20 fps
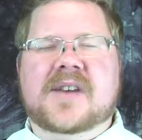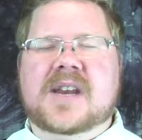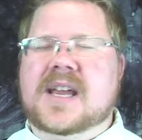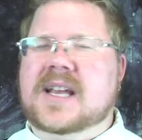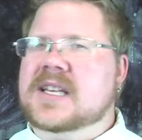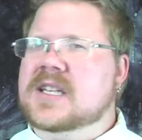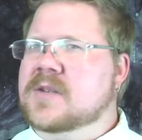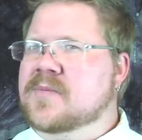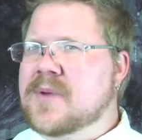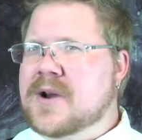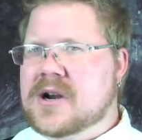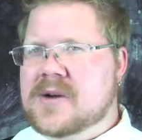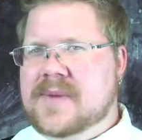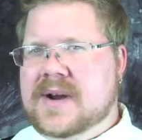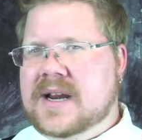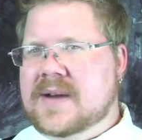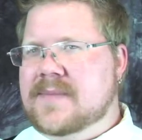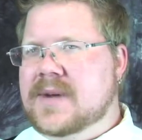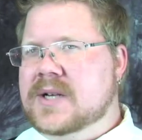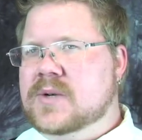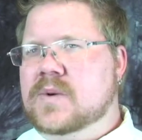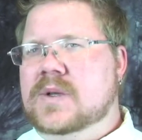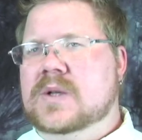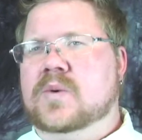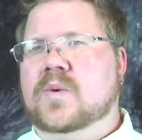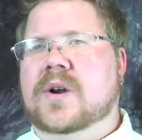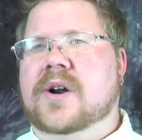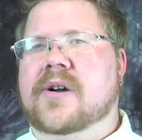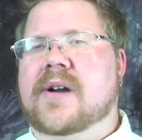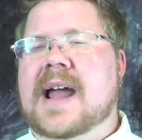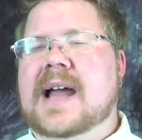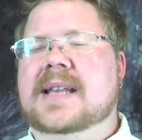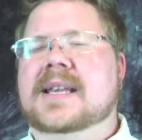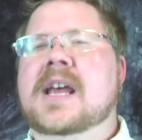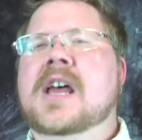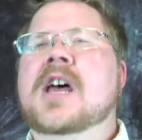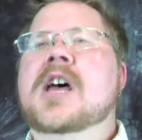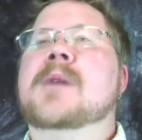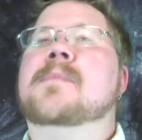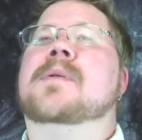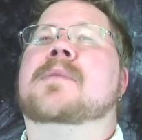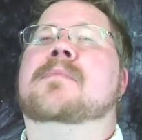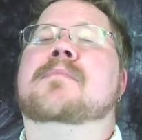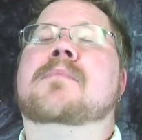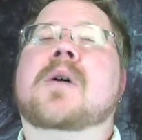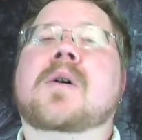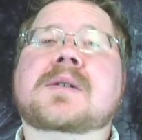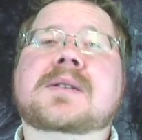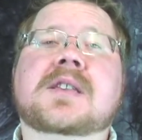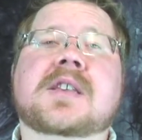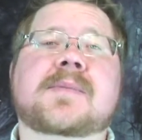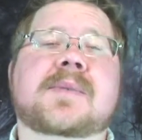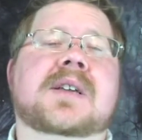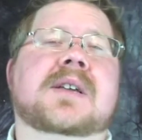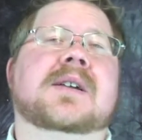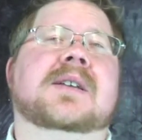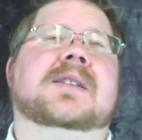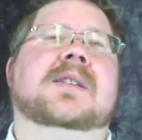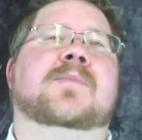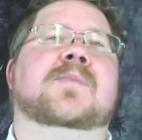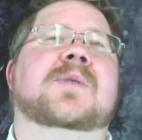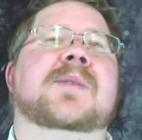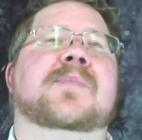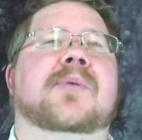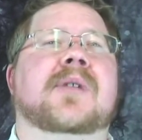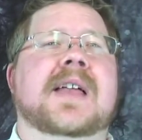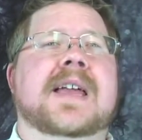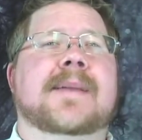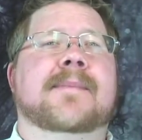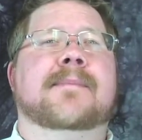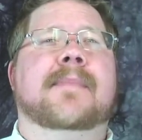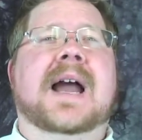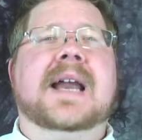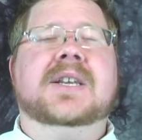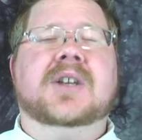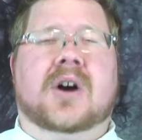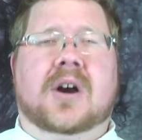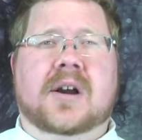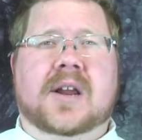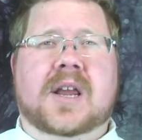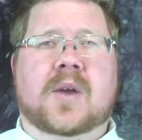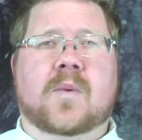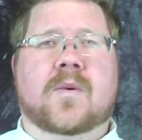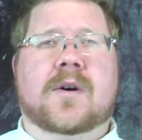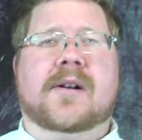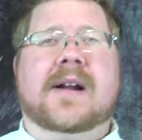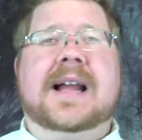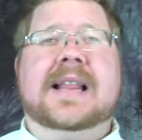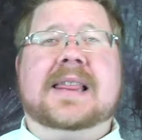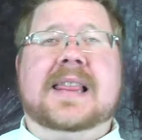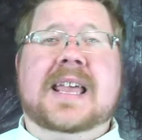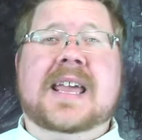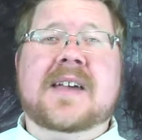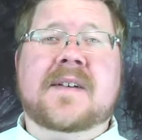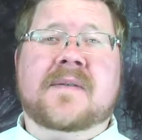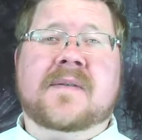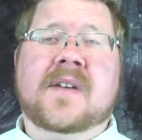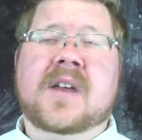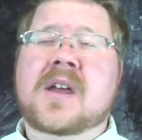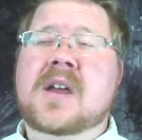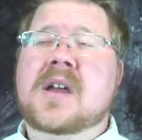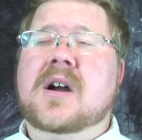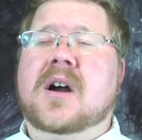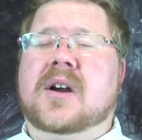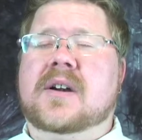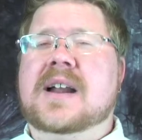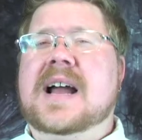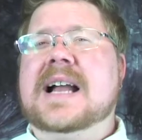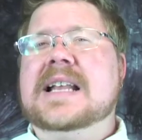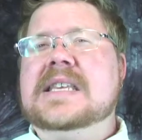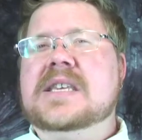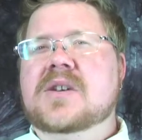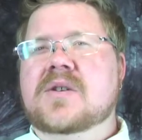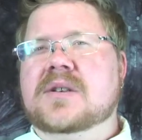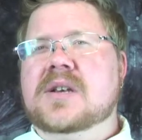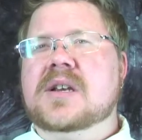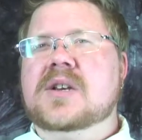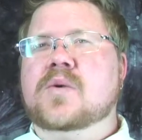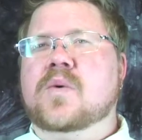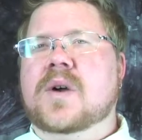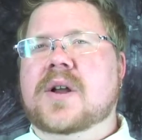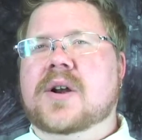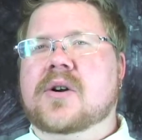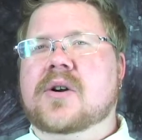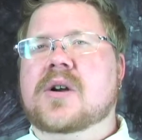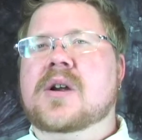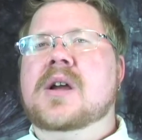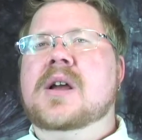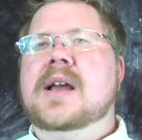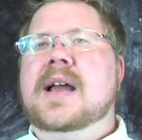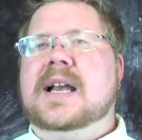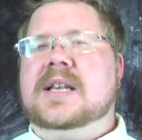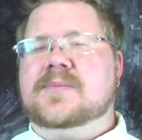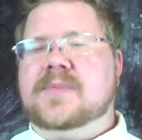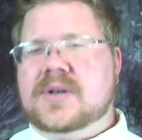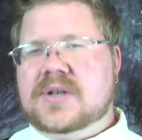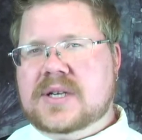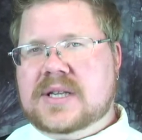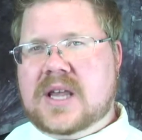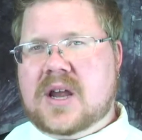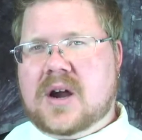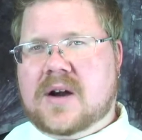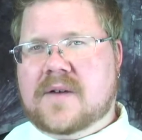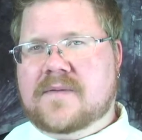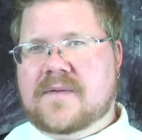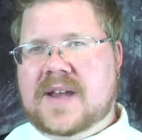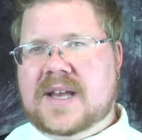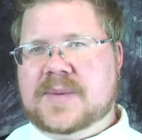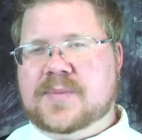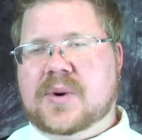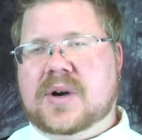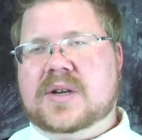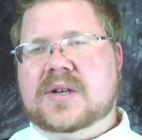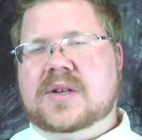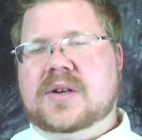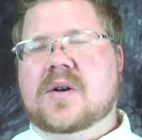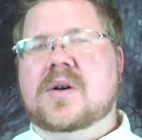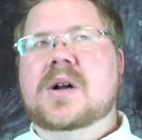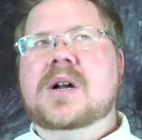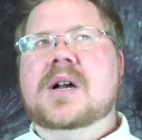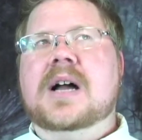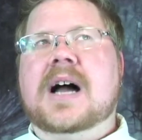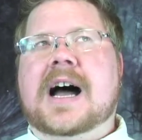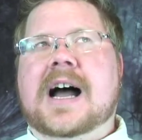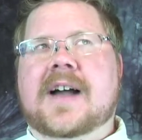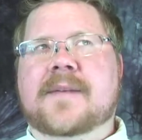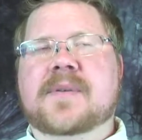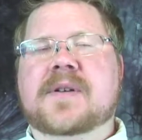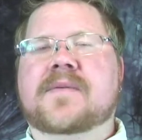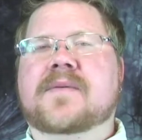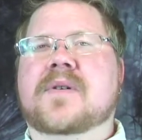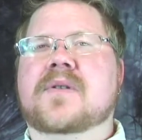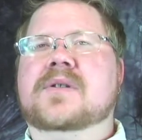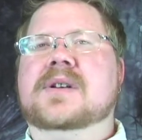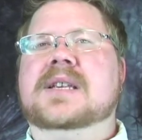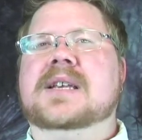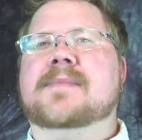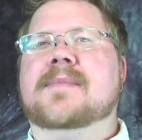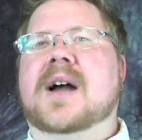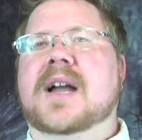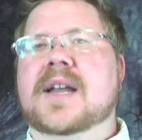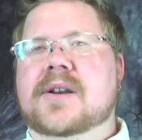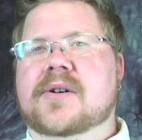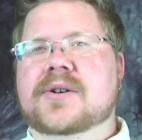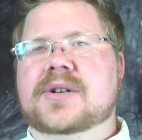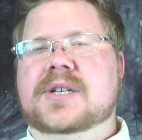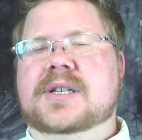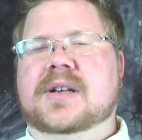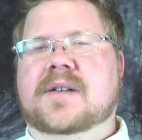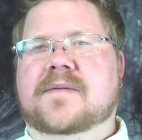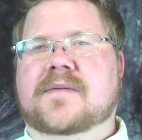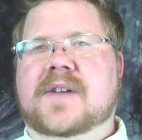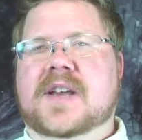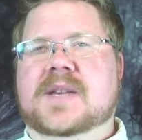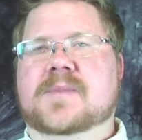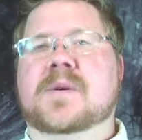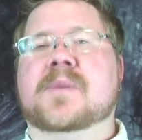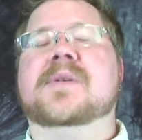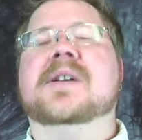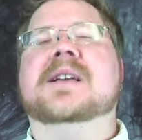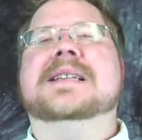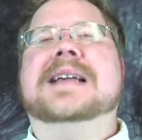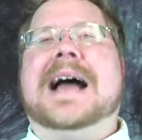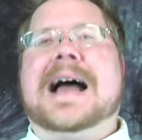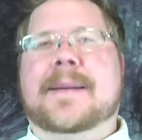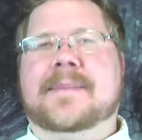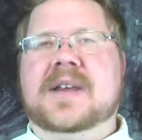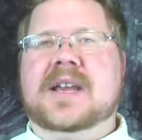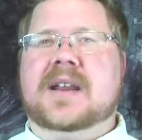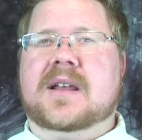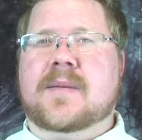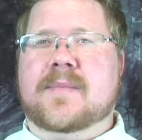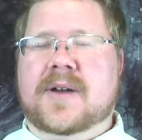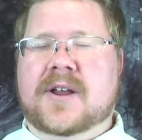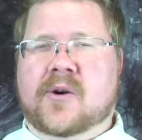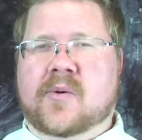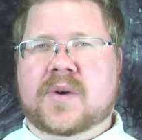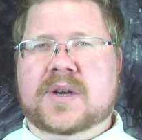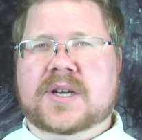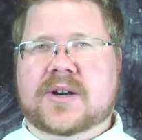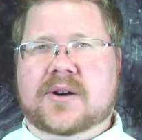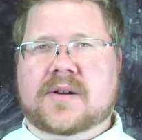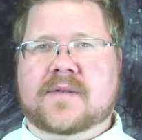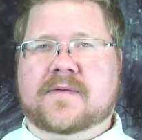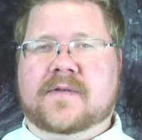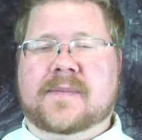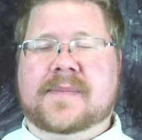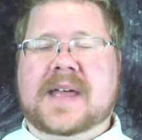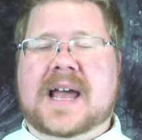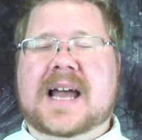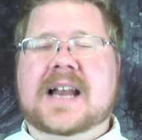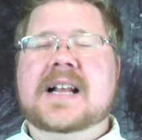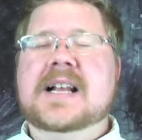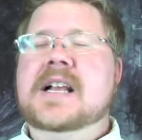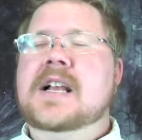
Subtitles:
experimented much with Twitter ads, but mostly because the people in my target where I live are not using Twitter as much as they are Facebook. So I've been focusing my energies on Facebook because I'm getting a better return from that.